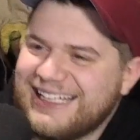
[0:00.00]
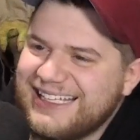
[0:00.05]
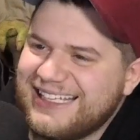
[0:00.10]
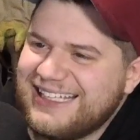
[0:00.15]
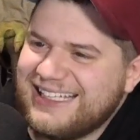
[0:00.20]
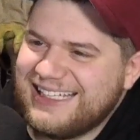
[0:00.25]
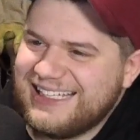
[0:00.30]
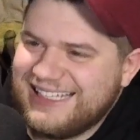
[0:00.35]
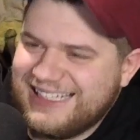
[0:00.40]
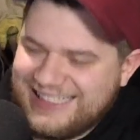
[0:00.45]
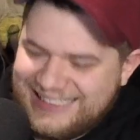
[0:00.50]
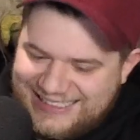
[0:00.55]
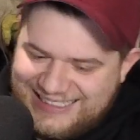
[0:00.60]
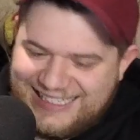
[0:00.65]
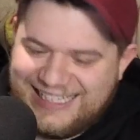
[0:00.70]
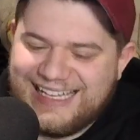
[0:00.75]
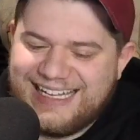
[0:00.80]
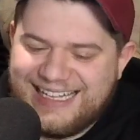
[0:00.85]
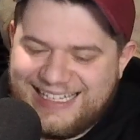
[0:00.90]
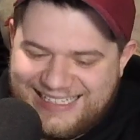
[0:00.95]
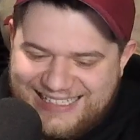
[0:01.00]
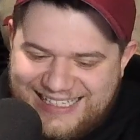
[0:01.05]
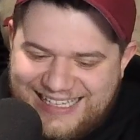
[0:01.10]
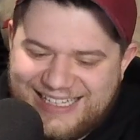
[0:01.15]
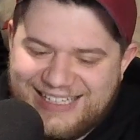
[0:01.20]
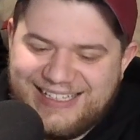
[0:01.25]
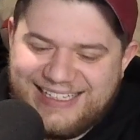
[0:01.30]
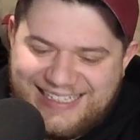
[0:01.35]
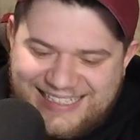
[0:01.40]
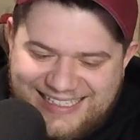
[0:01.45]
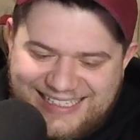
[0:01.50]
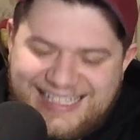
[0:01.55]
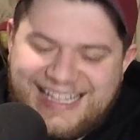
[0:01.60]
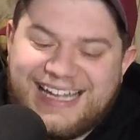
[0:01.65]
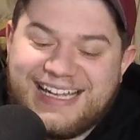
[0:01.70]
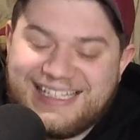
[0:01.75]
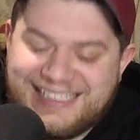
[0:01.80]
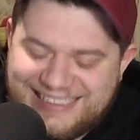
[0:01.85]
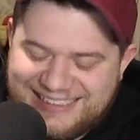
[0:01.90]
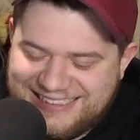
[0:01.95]
maybe just put a little yeah, fish
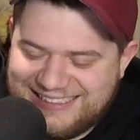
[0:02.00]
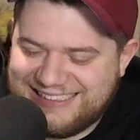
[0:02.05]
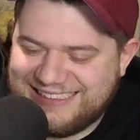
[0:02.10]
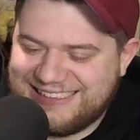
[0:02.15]
line.